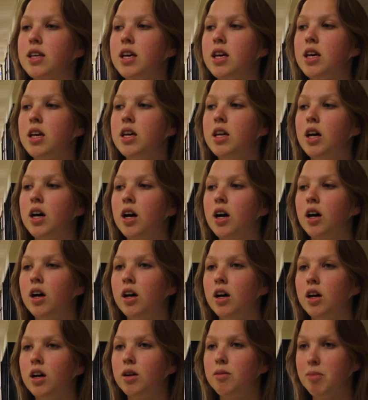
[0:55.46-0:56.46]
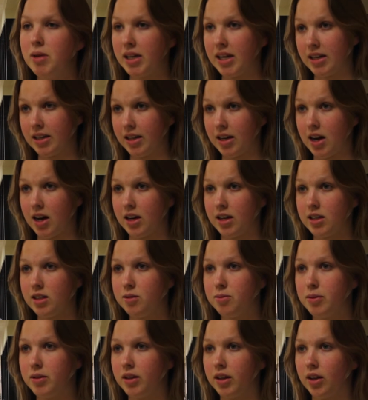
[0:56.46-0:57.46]
of this club. McKinney High has
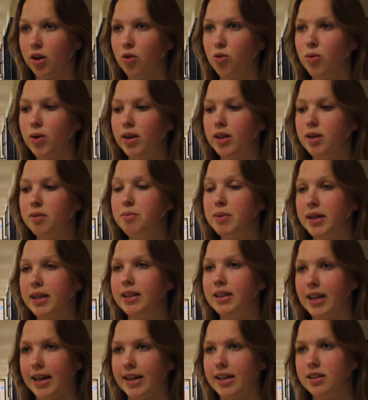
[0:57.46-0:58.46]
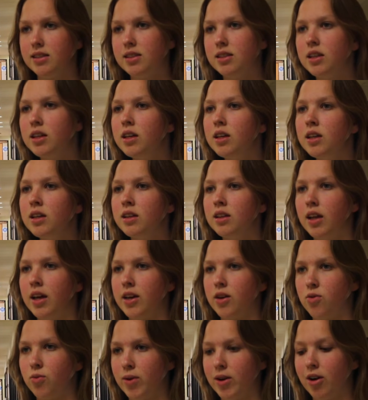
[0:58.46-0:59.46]
been like a really big legacy.
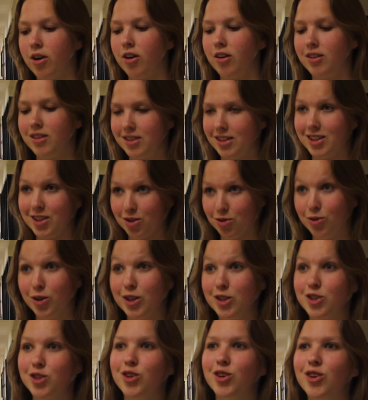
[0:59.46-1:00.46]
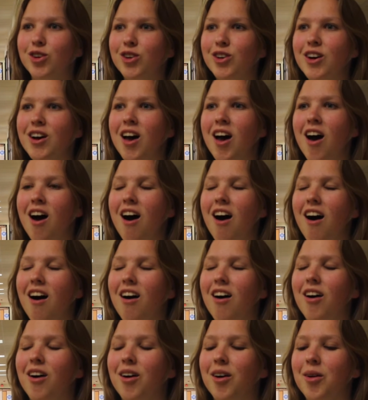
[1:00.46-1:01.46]
Like we are the original.
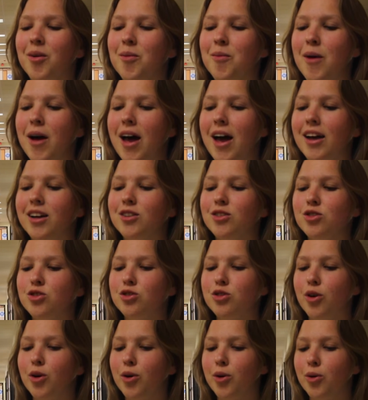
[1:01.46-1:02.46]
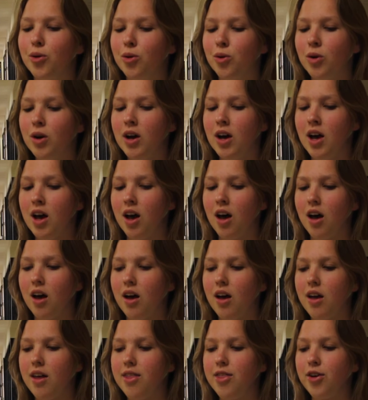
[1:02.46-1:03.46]
Um, and so
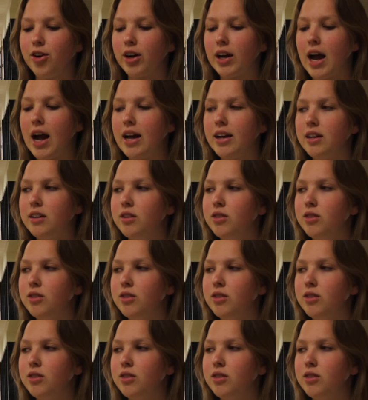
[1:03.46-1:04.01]
they're kind